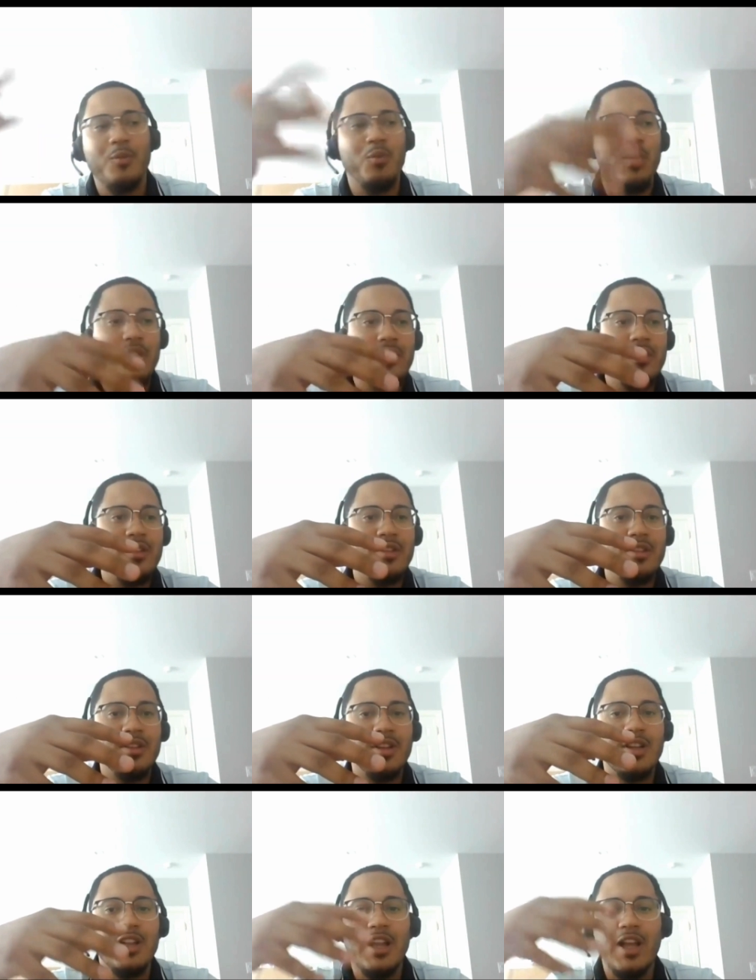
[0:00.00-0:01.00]
have the
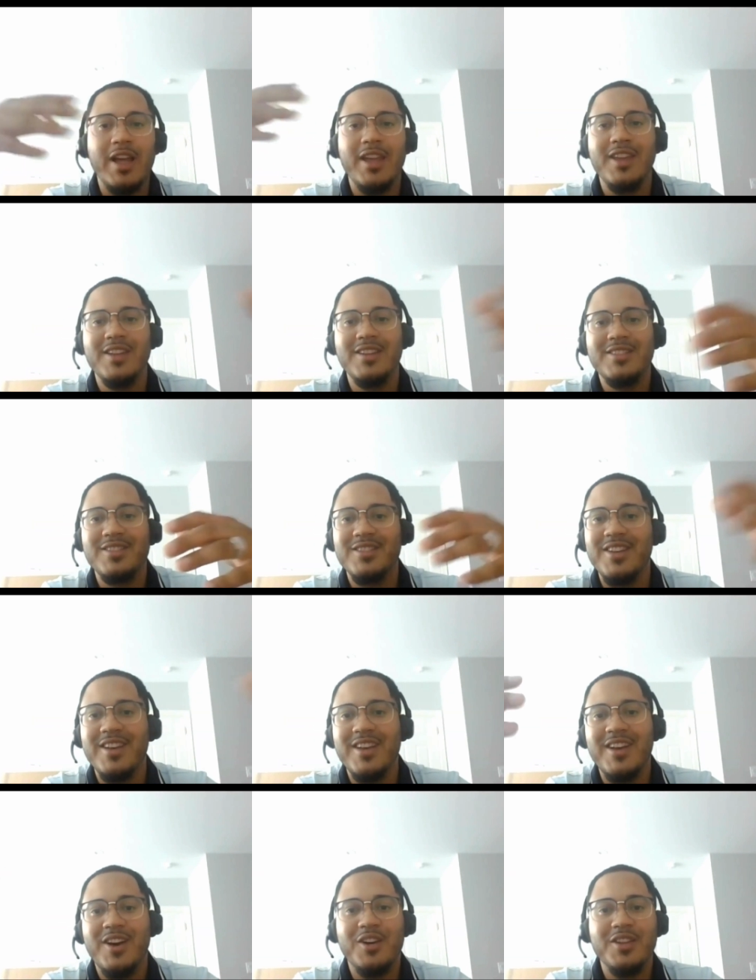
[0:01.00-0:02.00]
AI co-
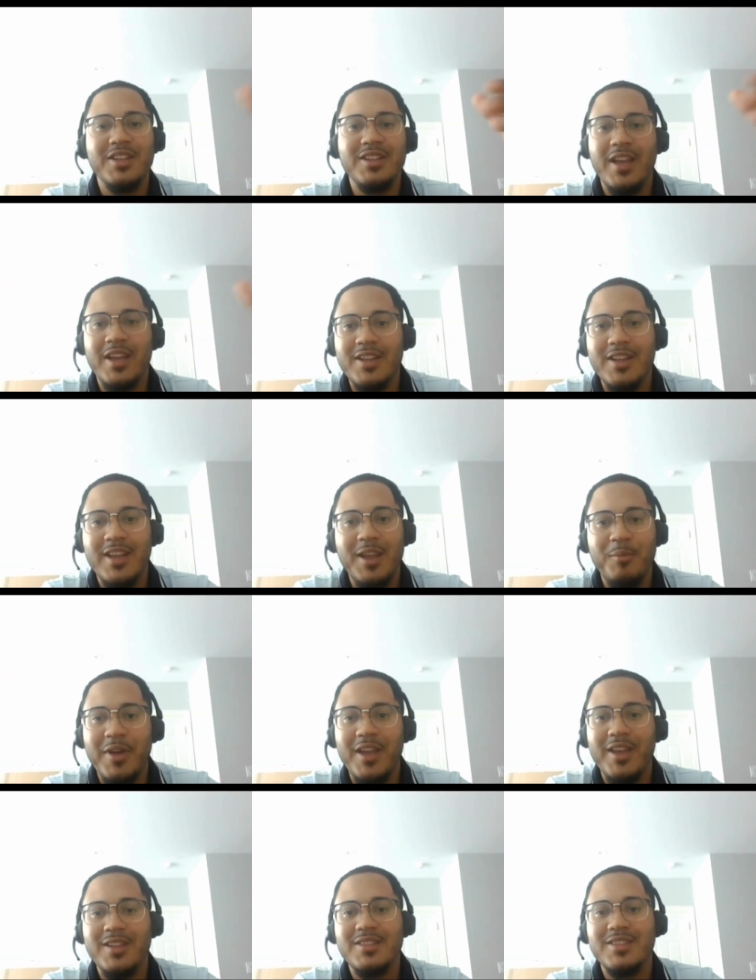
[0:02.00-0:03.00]
communicate with the
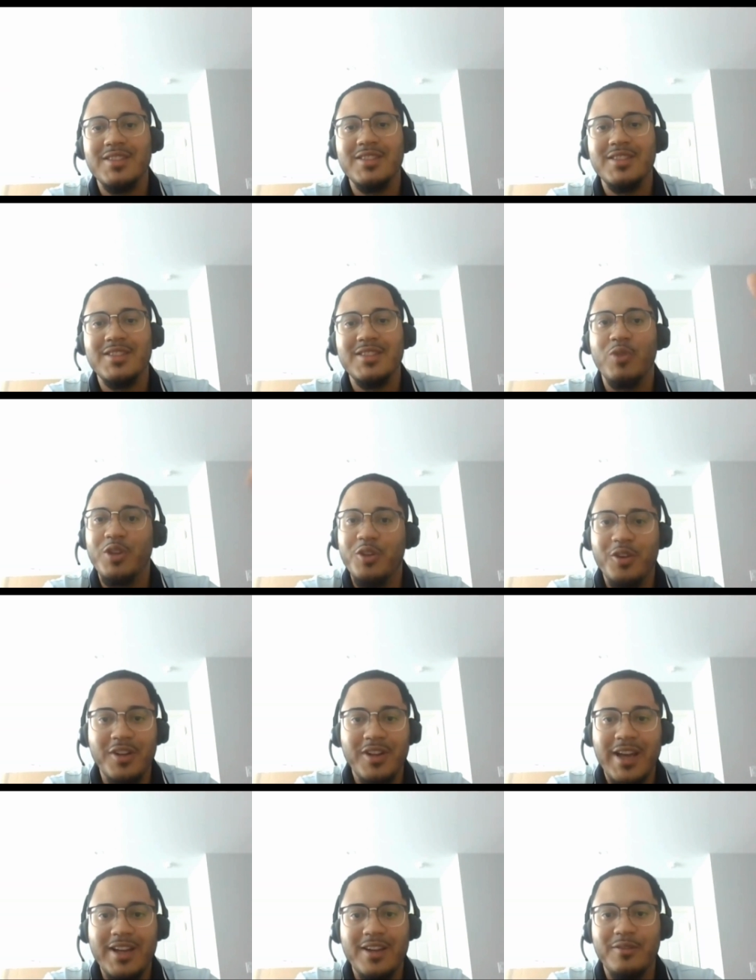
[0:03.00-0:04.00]
clients
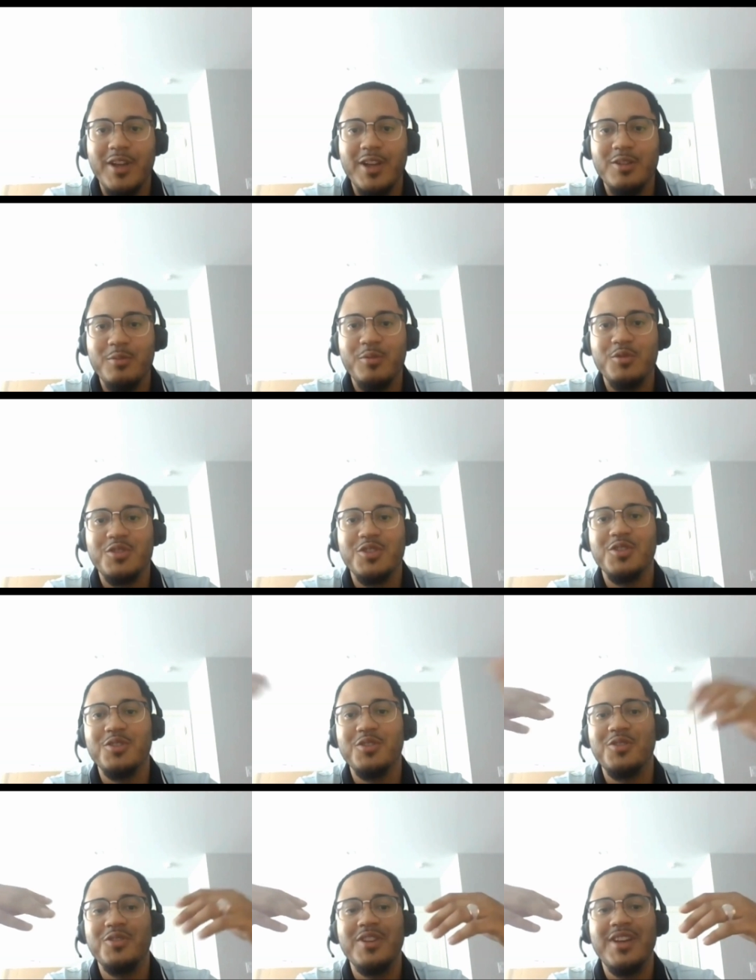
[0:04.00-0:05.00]
on a day to day
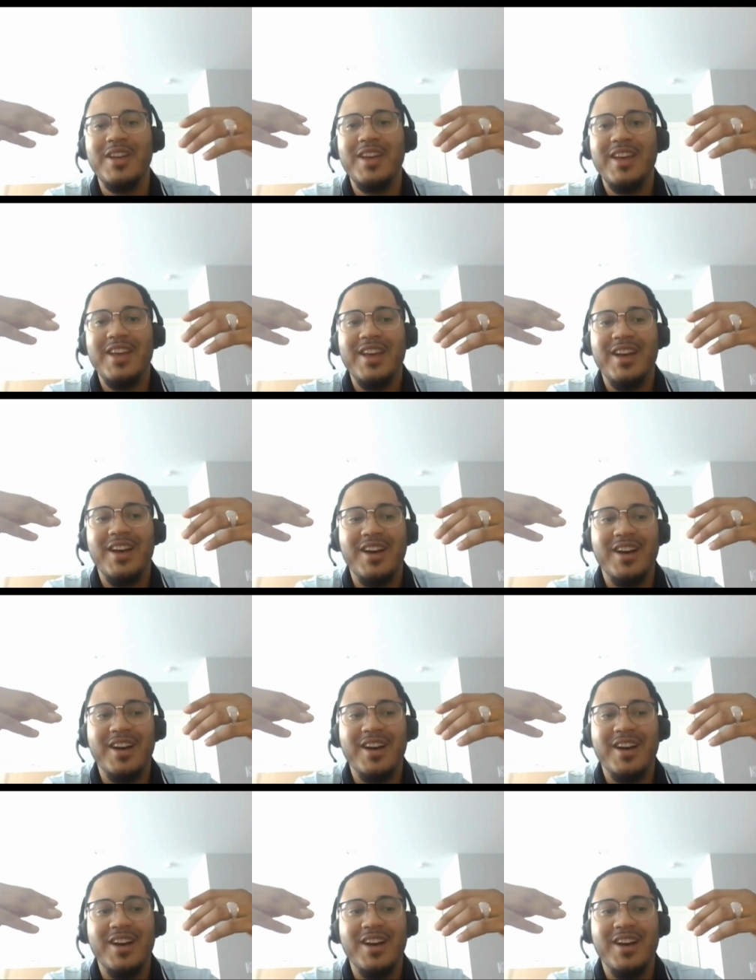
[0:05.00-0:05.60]
basis when you're